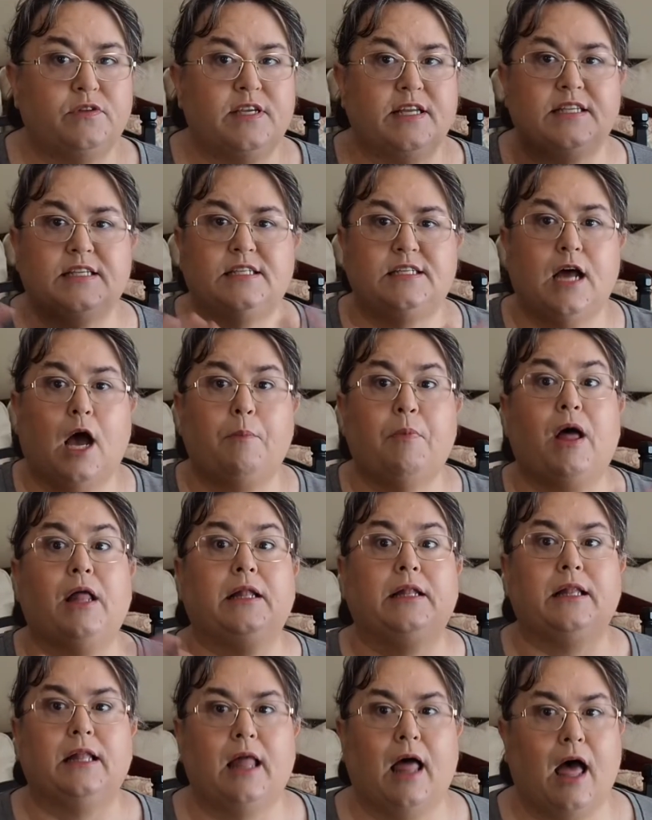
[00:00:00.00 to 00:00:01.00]
that stop a
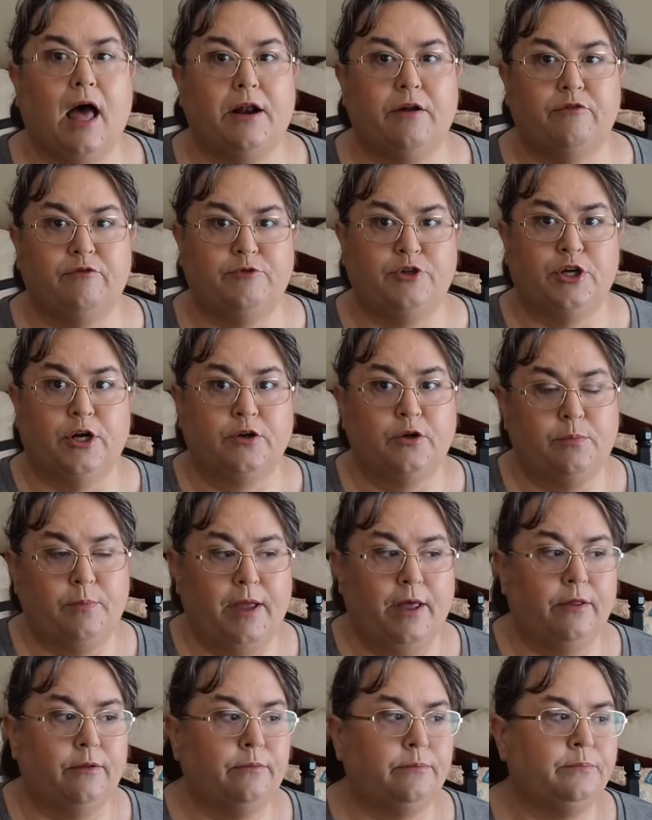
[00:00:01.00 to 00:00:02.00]
lot of junk
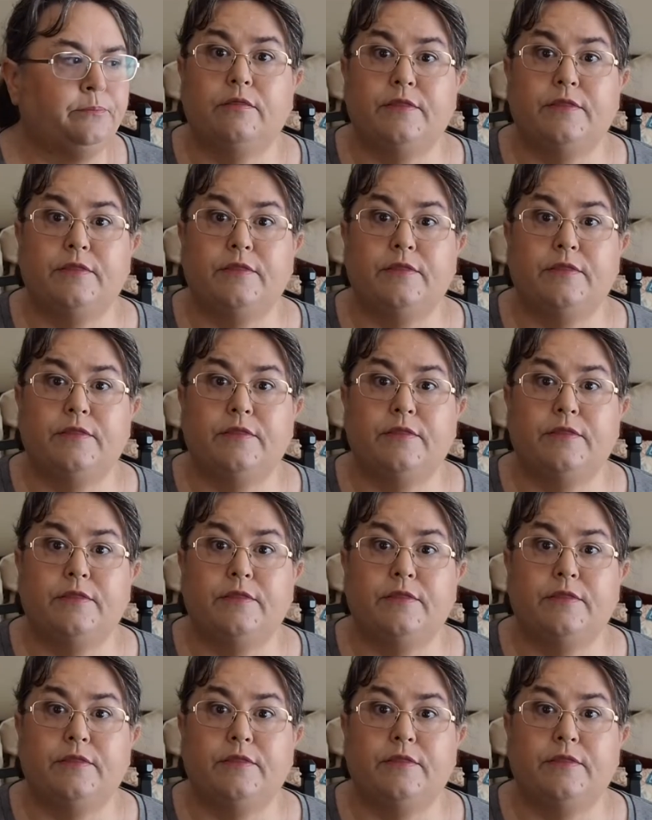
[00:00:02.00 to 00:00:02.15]
mail.